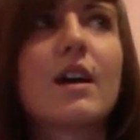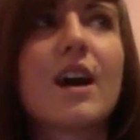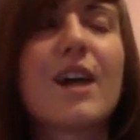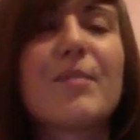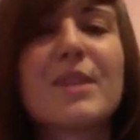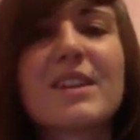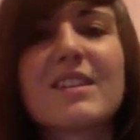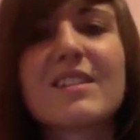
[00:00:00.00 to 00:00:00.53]
I
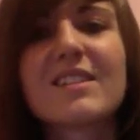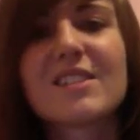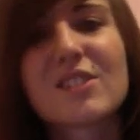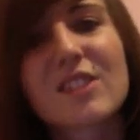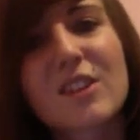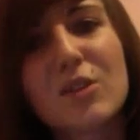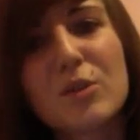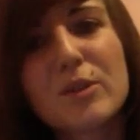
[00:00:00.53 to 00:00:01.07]
mean
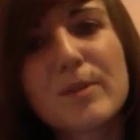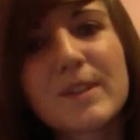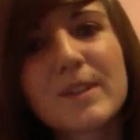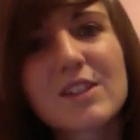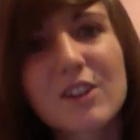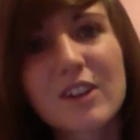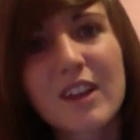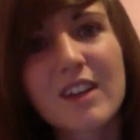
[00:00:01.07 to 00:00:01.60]
seriously, who spends
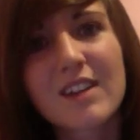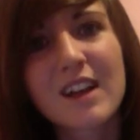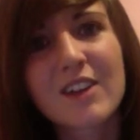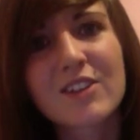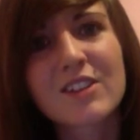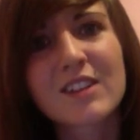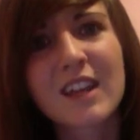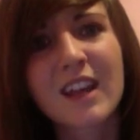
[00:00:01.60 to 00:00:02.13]

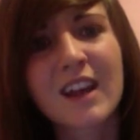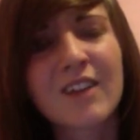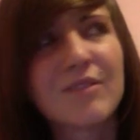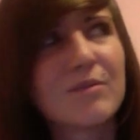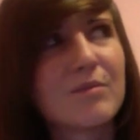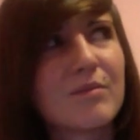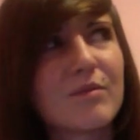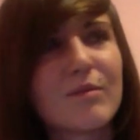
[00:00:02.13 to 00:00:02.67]
$38 a day on
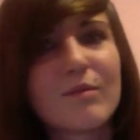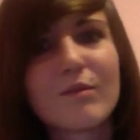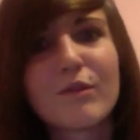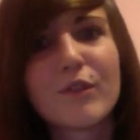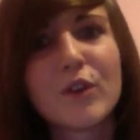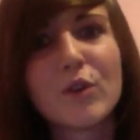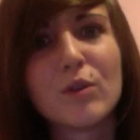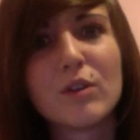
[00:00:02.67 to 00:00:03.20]

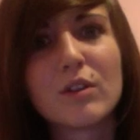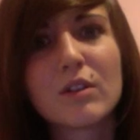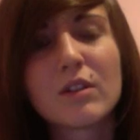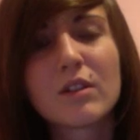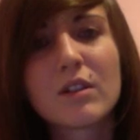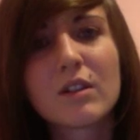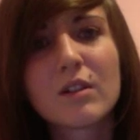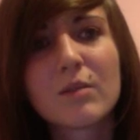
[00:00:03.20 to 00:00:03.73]
food
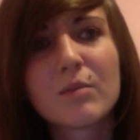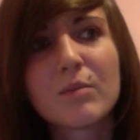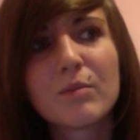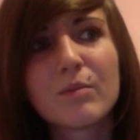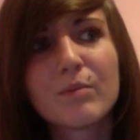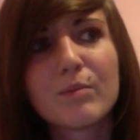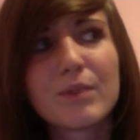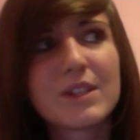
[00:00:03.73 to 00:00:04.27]

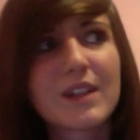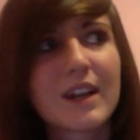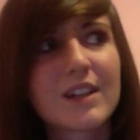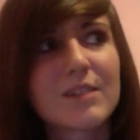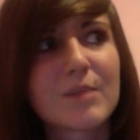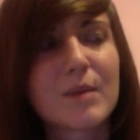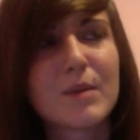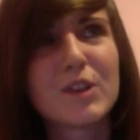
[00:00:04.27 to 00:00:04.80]

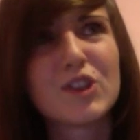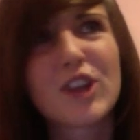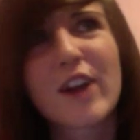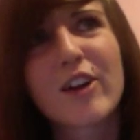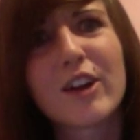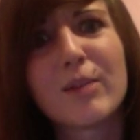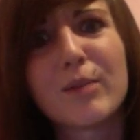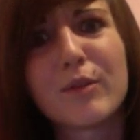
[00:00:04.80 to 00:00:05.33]
besides maybe
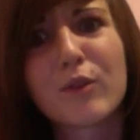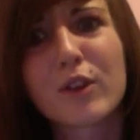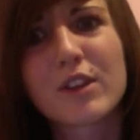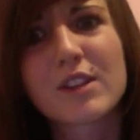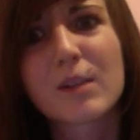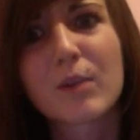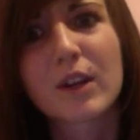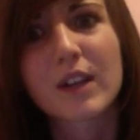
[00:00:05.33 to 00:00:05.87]
Jared before the
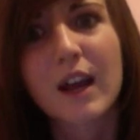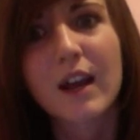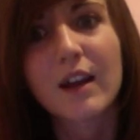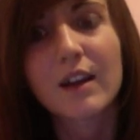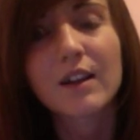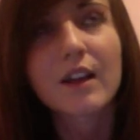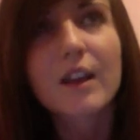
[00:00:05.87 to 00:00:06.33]
Subway diet?